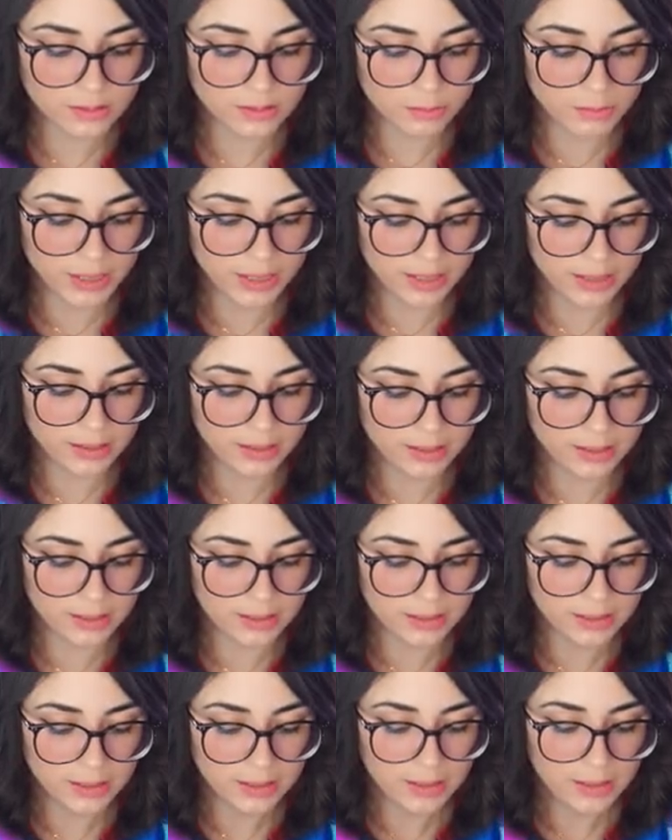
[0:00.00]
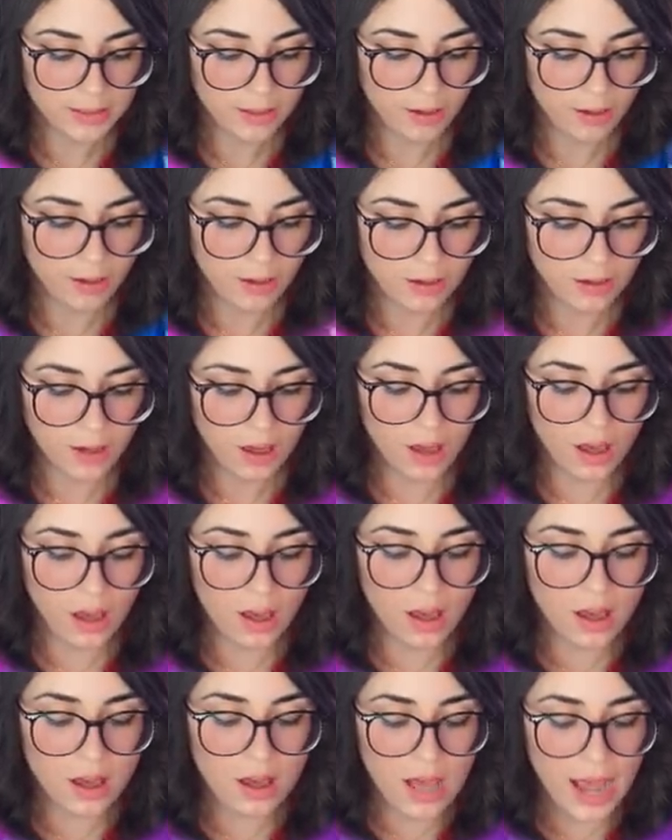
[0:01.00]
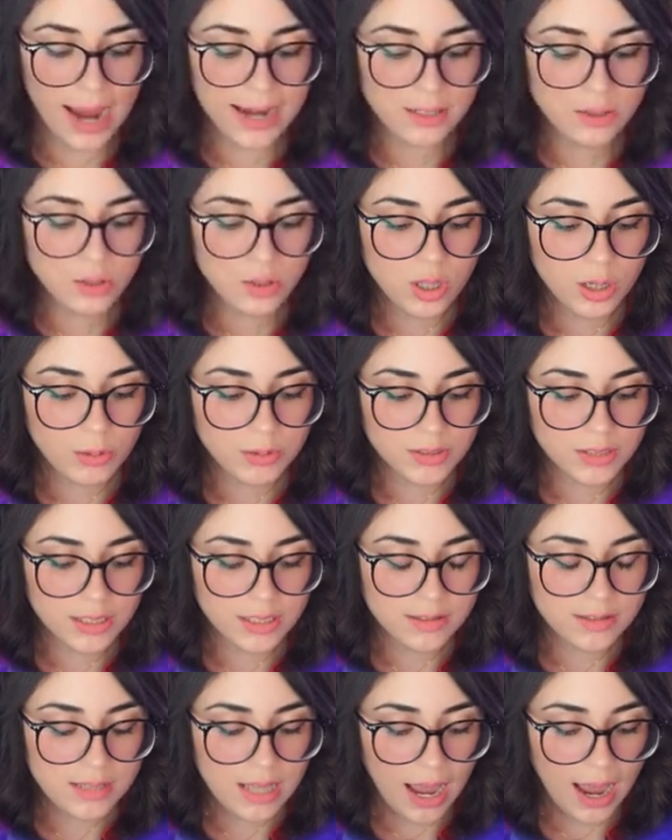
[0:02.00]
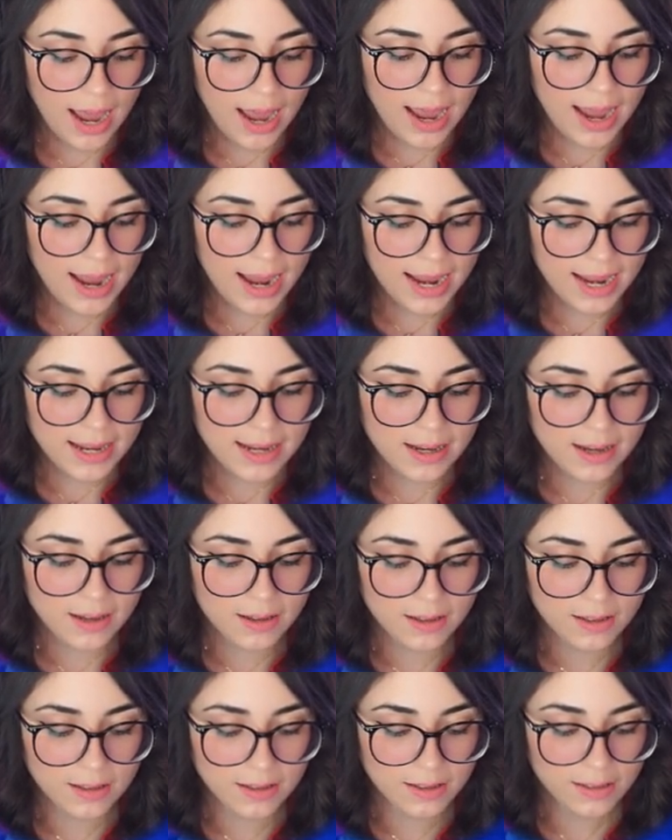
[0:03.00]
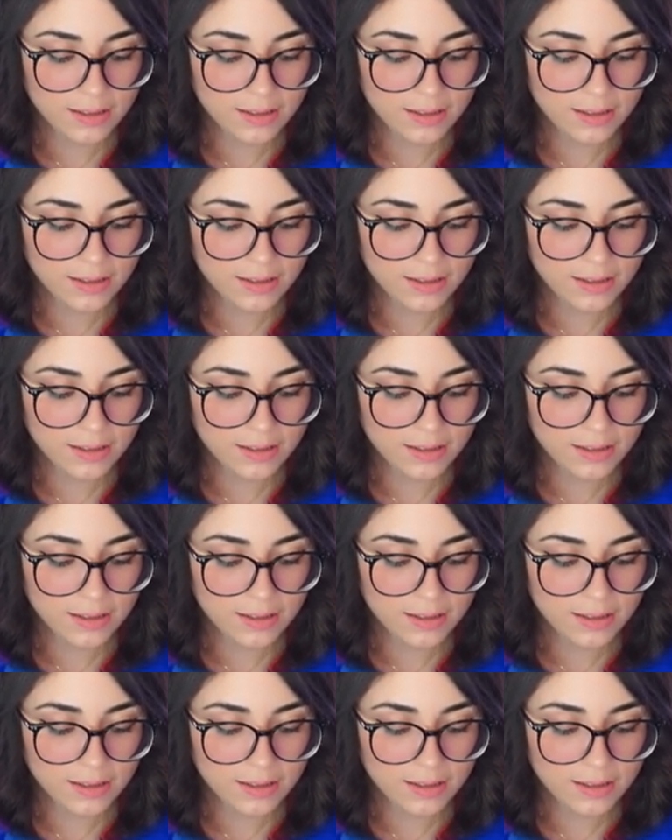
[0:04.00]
Oh my god. Oh, I knew I was gonna die.